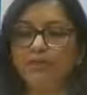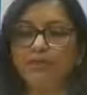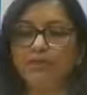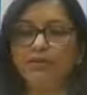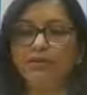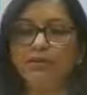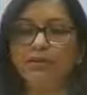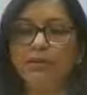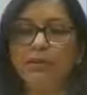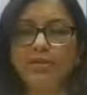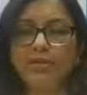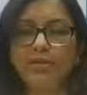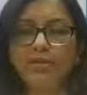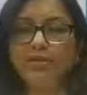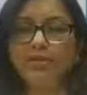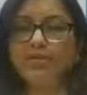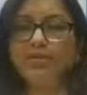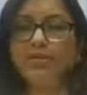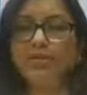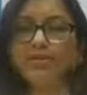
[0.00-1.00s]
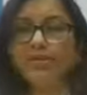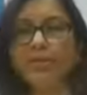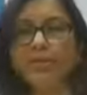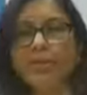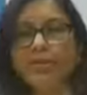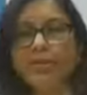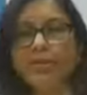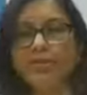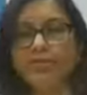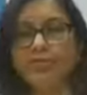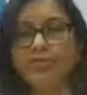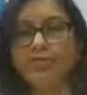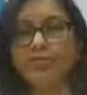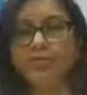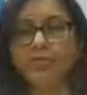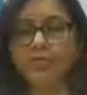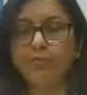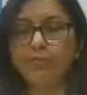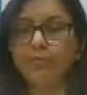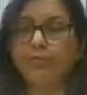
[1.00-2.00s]
avoidance, this can help to
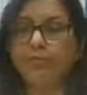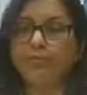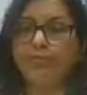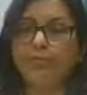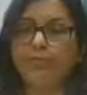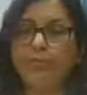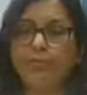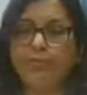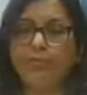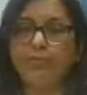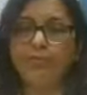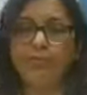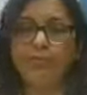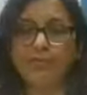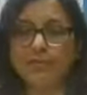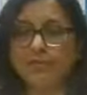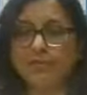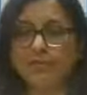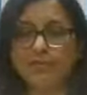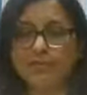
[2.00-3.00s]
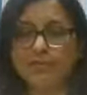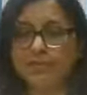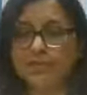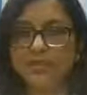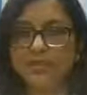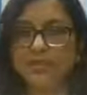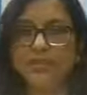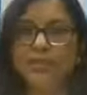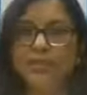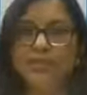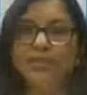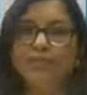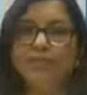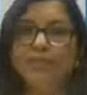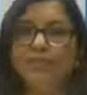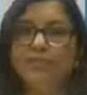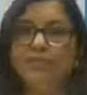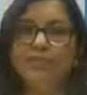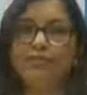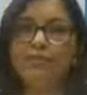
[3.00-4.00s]
modify the course of disease.
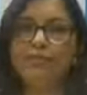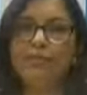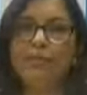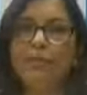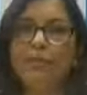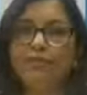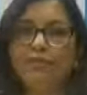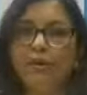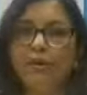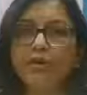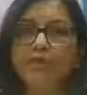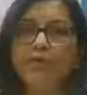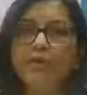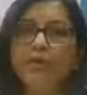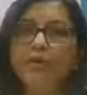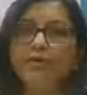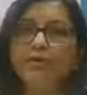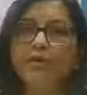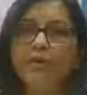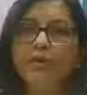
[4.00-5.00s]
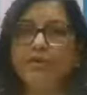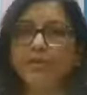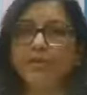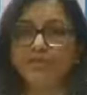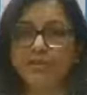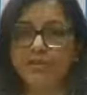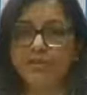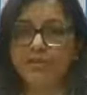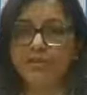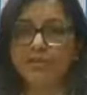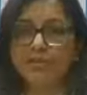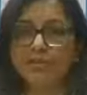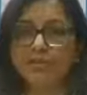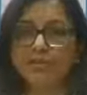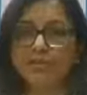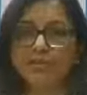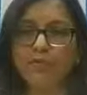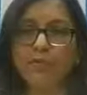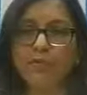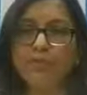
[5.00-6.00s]
Means if you're having a moderate disease,
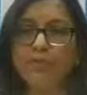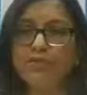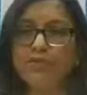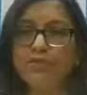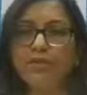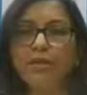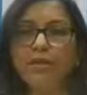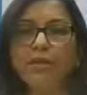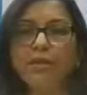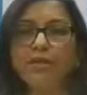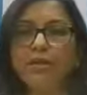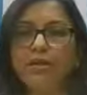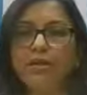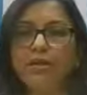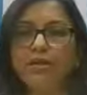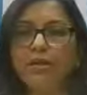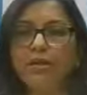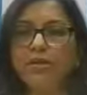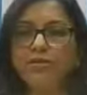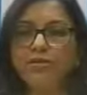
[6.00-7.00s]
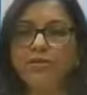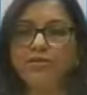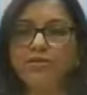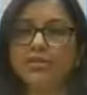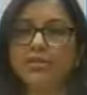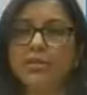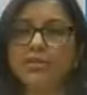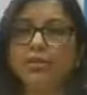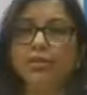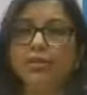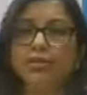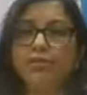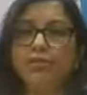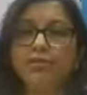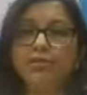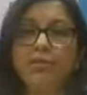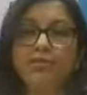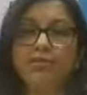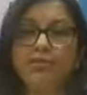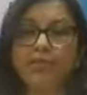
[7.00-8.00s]
if you are taking medications and you're
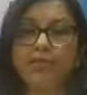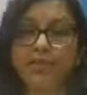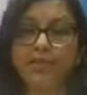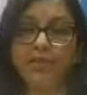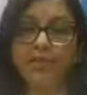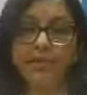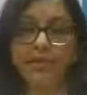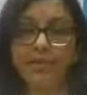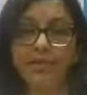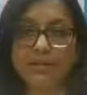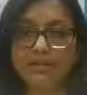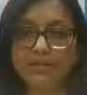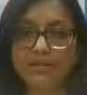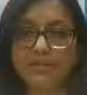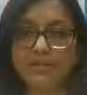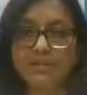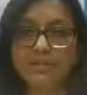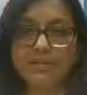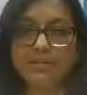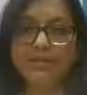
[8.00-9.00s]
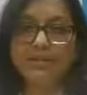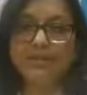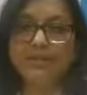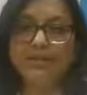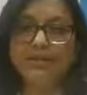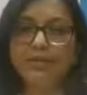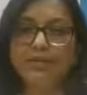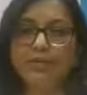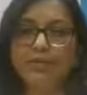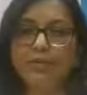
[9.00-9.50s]
also avoiding the allergens, the